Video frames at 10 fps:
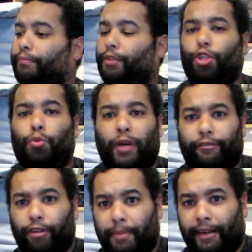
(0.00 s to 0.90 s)
Just waiting
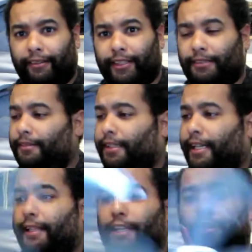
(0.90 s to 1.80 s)
for the bearing,
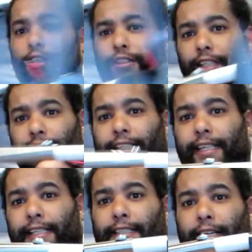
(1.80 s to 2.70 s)
and then I'm going to start
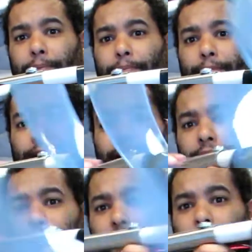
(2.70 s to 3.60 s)
setting this up.
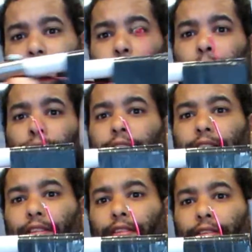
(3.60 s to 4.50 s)
Look how small it is.